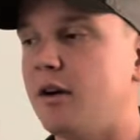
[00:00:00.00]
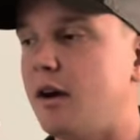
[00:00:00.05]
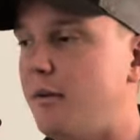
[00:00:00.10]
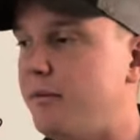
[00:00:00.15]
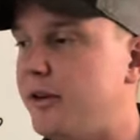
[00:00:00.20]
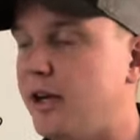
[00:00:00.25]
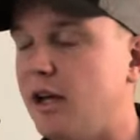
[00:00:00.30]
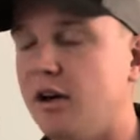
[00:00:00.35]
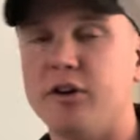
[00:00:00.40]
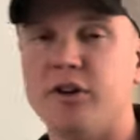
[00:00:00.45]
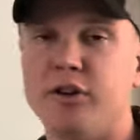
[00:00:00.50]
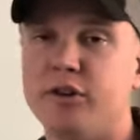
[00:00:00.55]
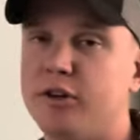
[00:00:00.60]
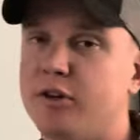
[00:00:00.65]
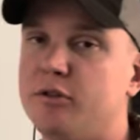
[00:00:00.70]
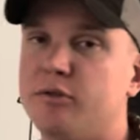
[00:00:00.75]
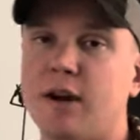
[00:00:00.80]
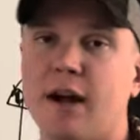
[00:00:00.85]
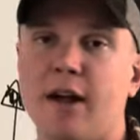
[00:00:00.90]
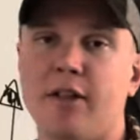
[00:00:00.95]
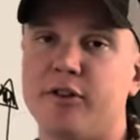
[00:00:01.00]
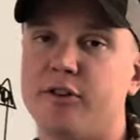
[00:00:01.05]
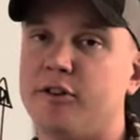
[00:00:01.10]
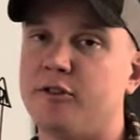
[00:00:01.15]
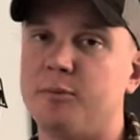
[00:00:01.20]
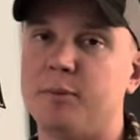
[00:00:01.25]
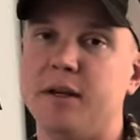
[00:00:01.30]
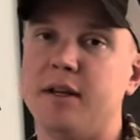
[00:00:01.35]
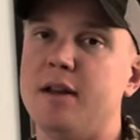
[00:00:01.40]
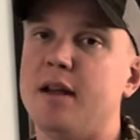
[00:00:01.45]
I'm telling you, you'd rather
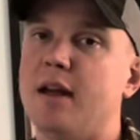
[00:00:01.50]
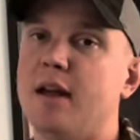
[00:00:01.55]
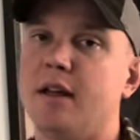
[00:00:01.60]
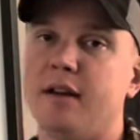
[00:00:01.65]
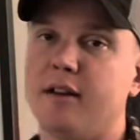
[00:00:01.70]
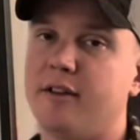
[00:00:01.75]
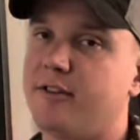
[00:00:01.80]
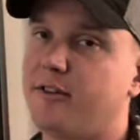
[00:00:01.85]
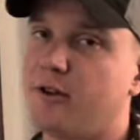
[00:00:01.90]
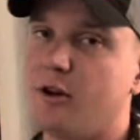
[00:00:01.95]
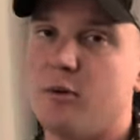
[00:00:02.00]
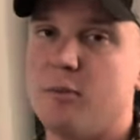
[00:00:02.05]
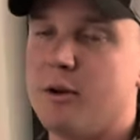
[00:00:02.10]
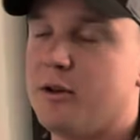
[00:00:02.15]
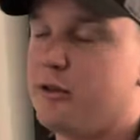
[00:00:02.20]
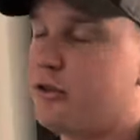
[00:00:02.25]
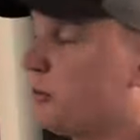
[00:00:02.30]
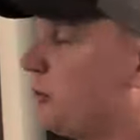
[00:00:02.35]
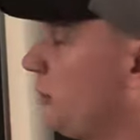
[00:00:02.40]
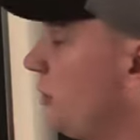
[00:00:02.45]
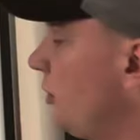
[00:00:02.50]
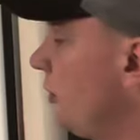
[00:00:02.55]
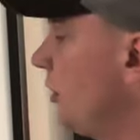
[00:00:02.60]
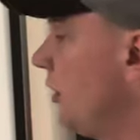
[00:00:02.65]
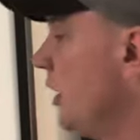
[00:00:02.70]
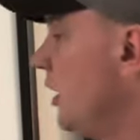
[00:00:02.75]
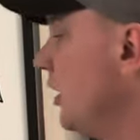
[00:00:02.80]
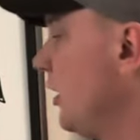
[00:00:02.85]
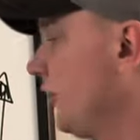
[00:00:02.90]
just be dead. It's so miserable.